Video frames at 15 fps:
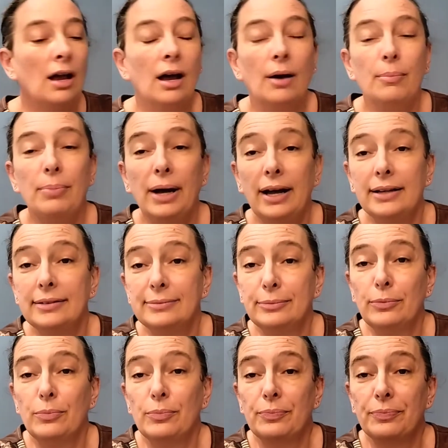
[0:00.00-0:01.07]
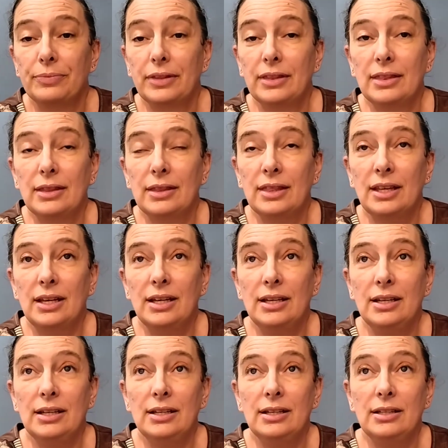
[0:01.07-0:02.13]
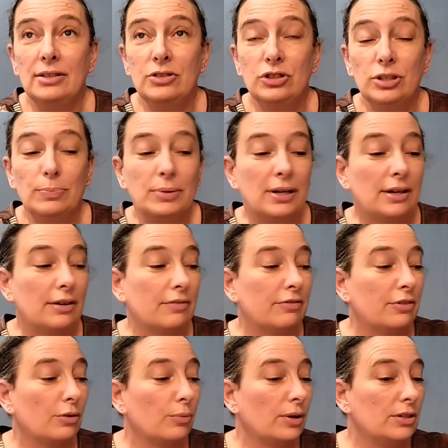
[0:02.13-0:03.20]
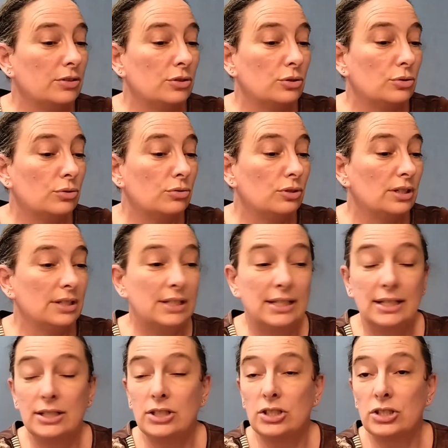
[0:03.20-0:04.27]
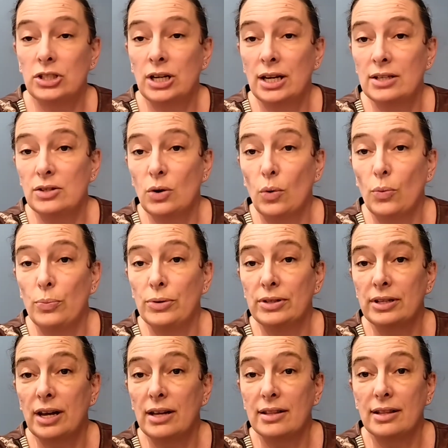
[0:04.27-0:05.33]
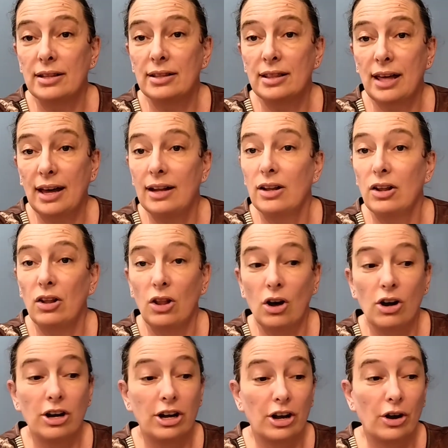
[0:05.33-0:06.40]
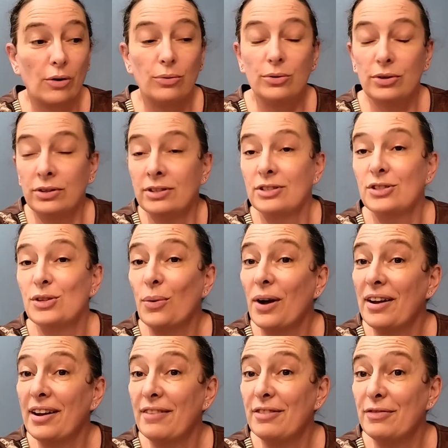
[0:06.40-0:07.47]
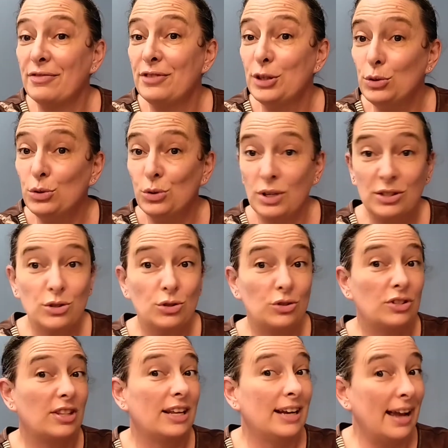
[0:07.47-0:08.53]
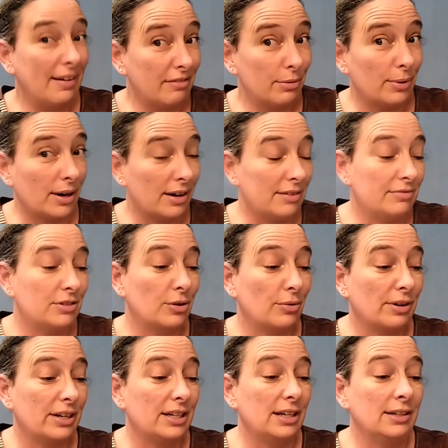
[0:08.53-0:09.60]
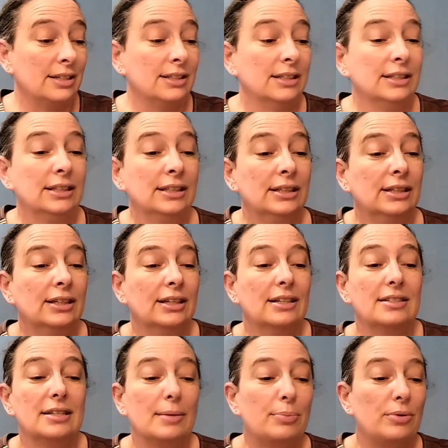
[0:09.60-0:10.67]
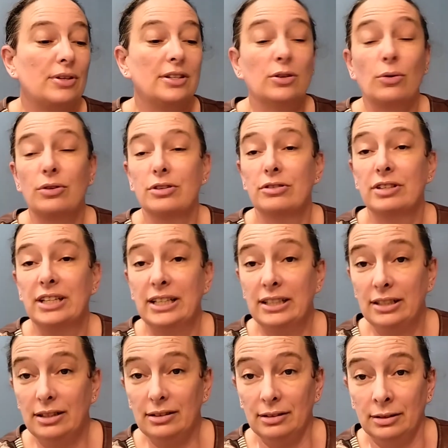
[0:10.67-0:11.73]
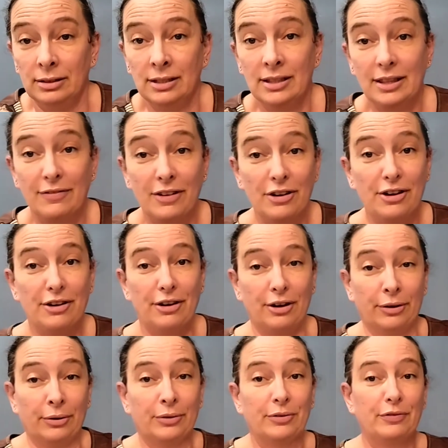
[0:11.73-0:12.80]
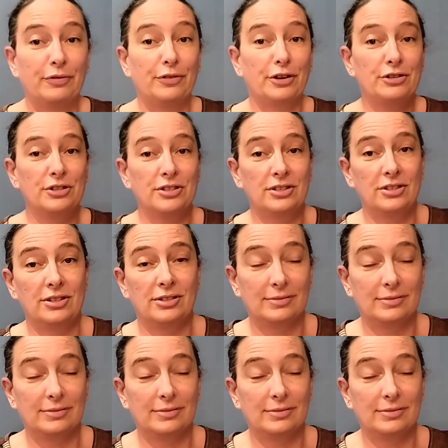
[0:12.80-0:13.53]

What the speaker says: But the shipping for 123 Stitch has opened not that long ago. So I have a few treasures that have arrived already, because I put an order in the very first